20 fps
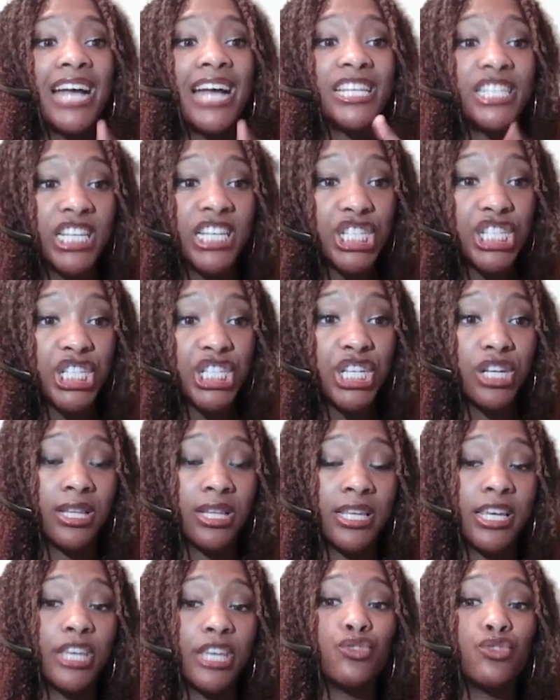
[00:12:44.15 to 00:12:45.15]

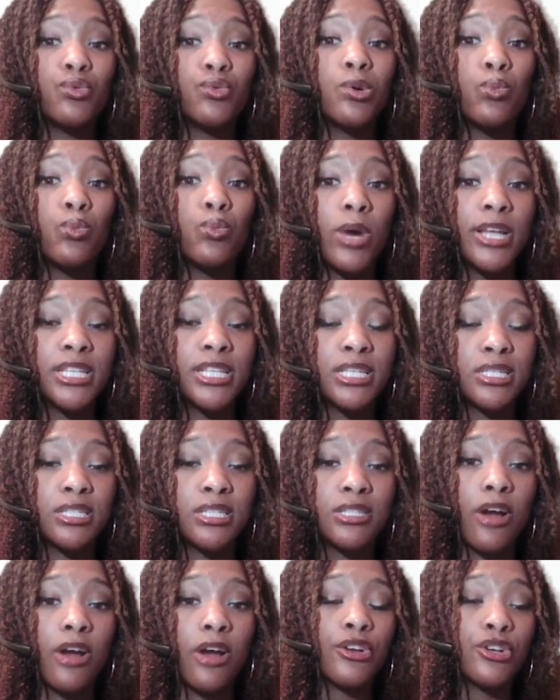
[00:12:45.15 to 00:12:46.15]
Additionally, you will want to
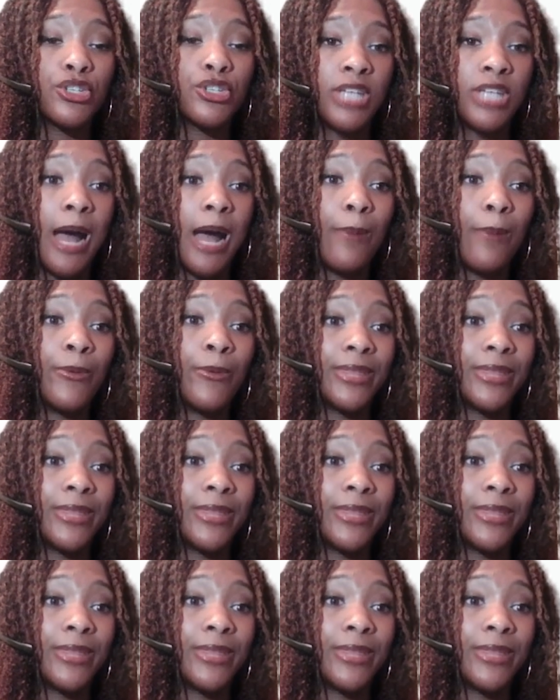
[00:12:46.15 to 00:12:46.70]
start your shop